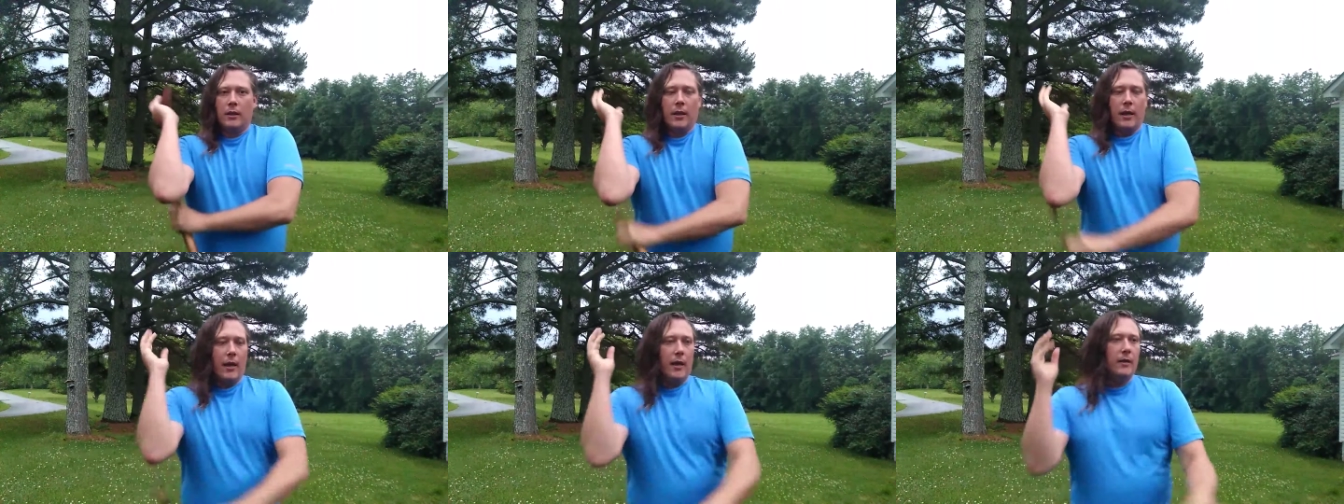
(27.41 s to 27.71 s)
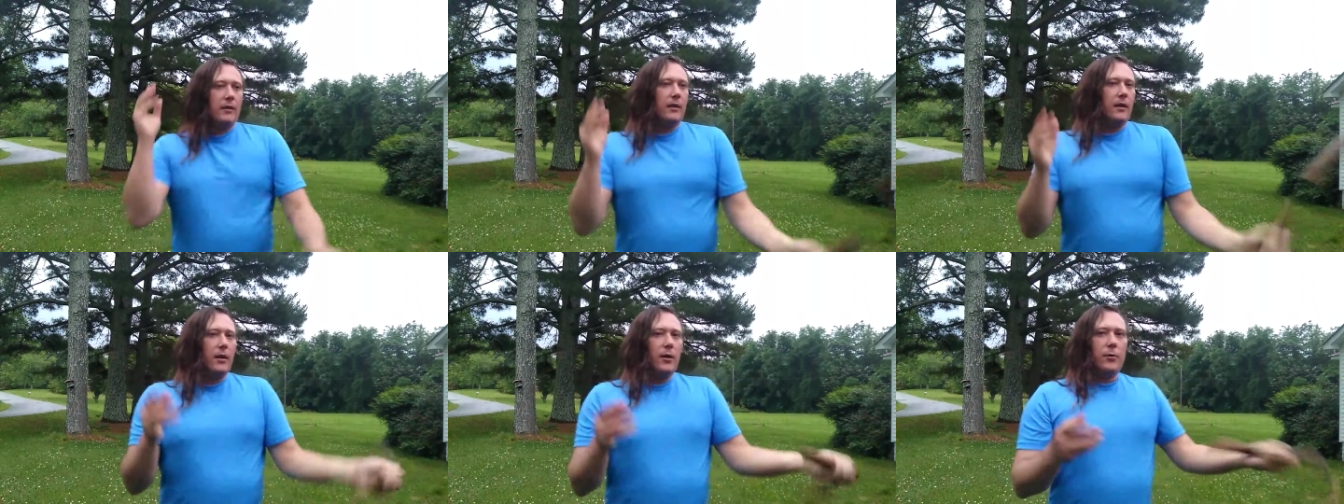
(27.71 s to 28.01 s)

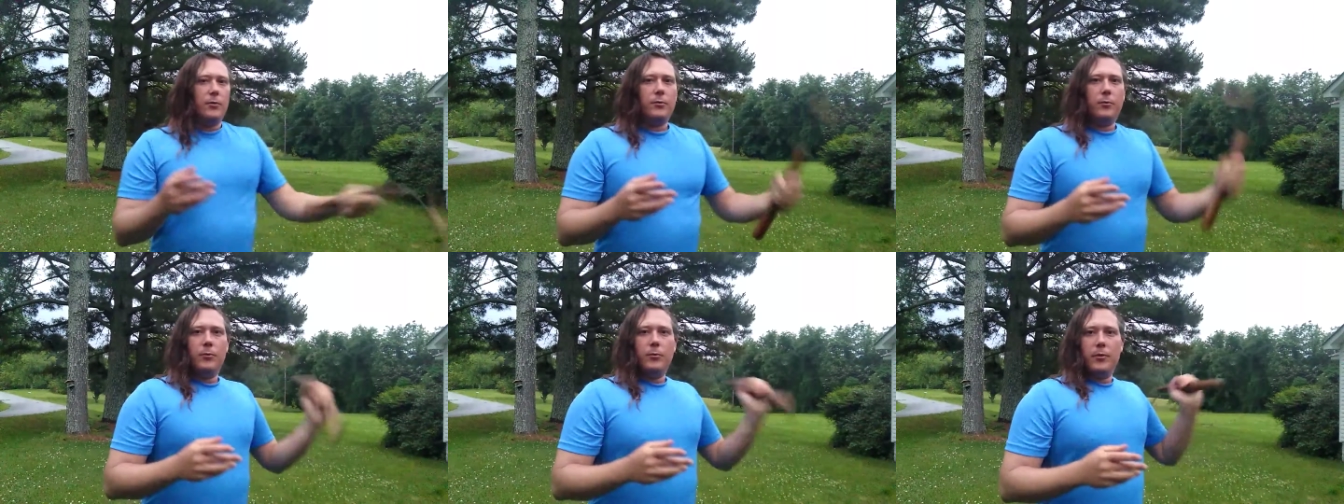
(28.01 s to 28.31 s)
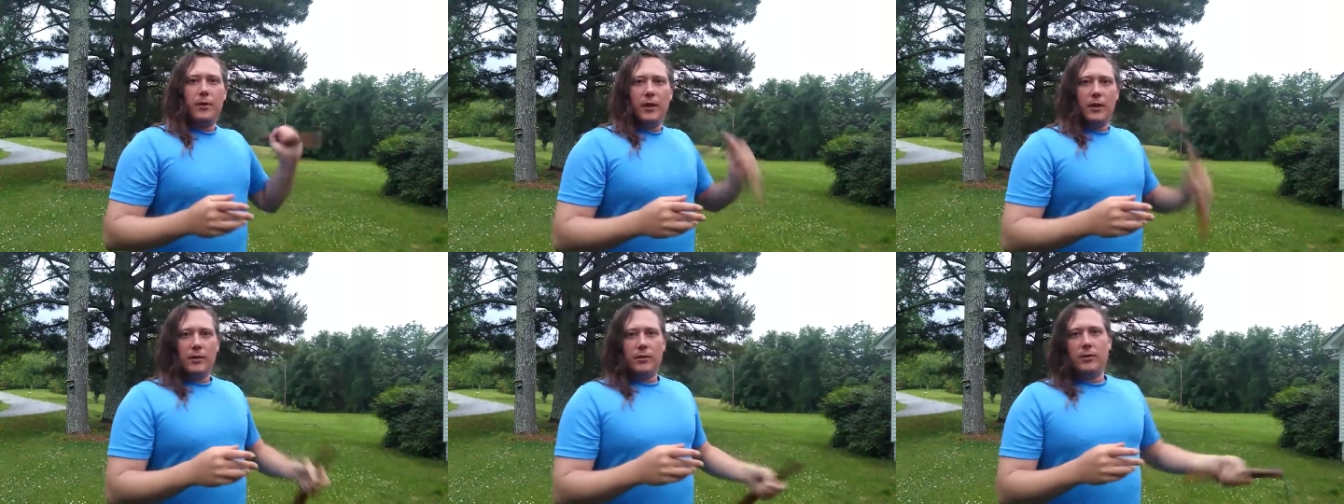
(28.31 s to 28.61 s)
as I go through
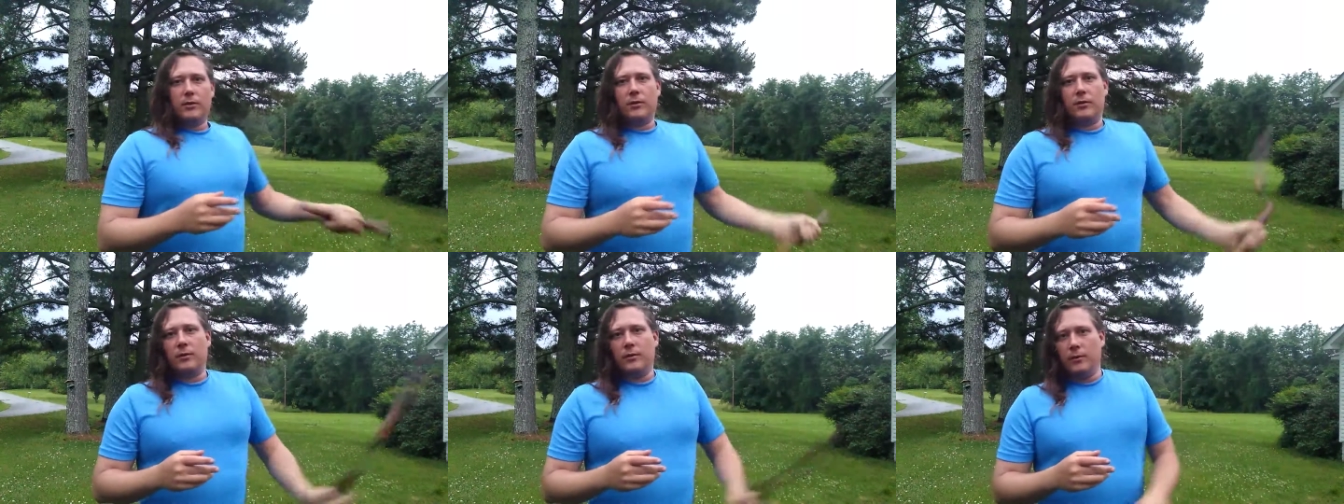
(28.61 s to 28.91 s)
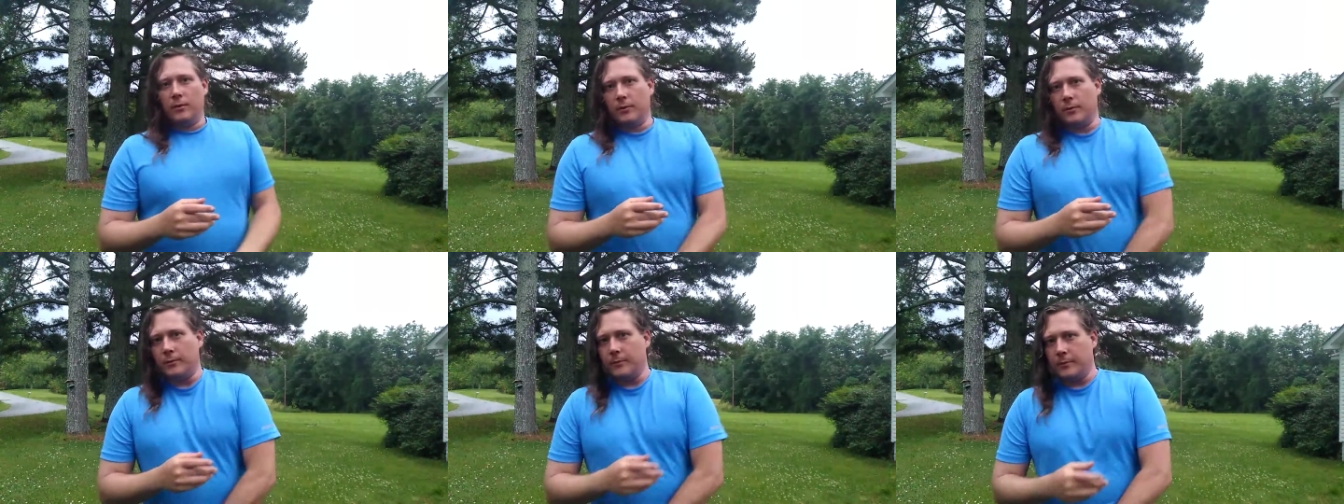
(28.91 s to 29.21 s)
this.
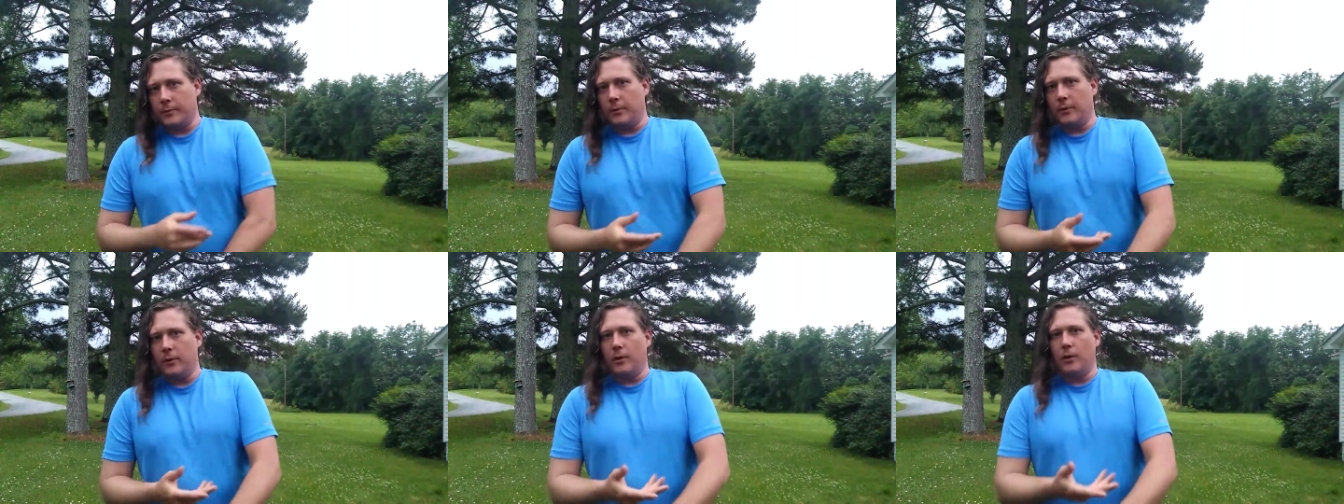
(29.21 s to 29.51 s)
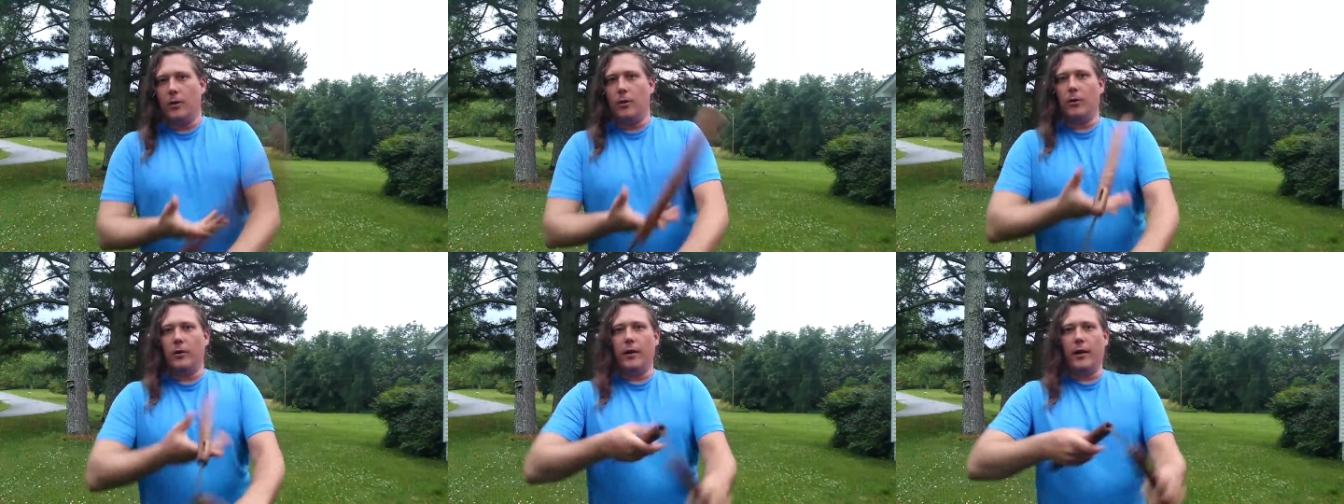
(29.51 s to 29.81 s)

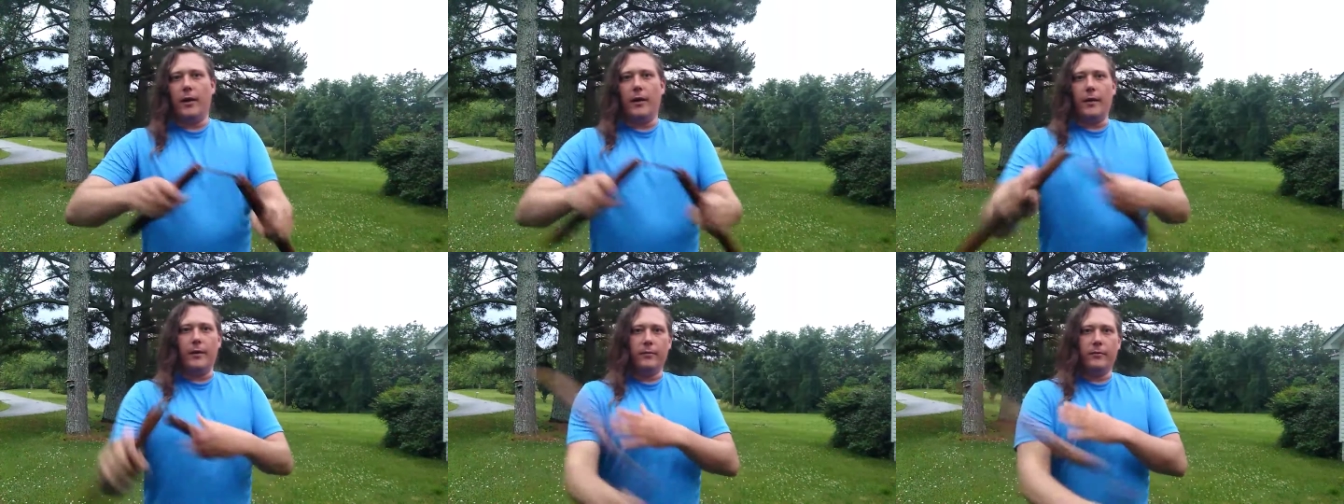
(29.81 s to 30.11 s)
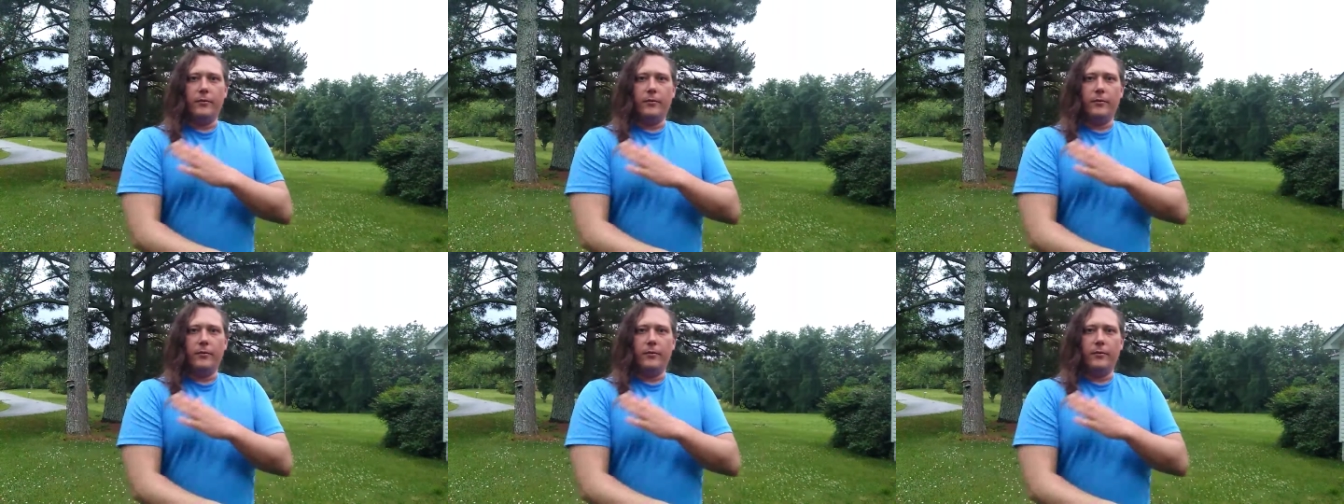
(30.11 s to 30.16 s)
Okay,